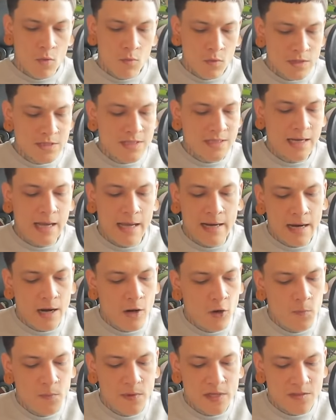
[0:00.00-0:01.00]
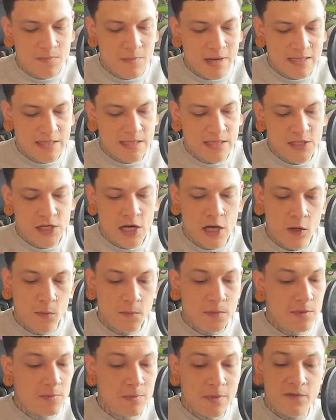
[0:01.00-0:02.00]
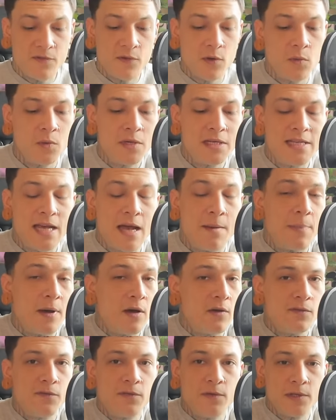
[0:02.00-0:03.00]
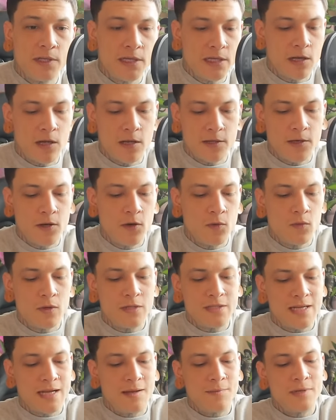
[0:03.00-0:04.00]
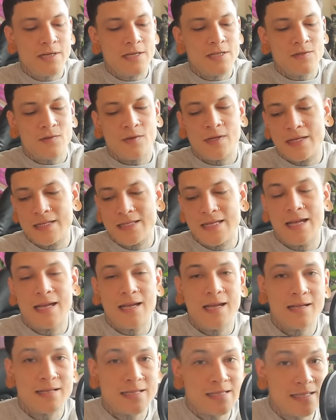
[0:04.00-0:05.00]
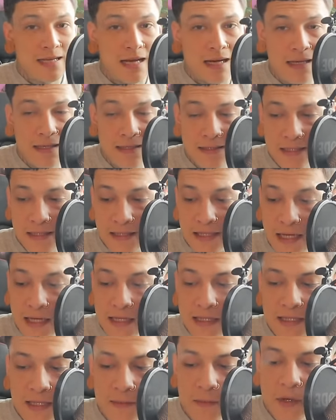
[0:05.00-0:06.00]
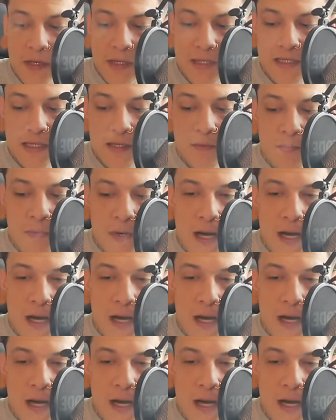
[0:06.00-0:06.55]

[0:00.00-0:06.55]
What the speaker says: Once again, I hope this message helped. Before we tap out fully, y'all know what time it is. We're going to take a second to take a deep cleansing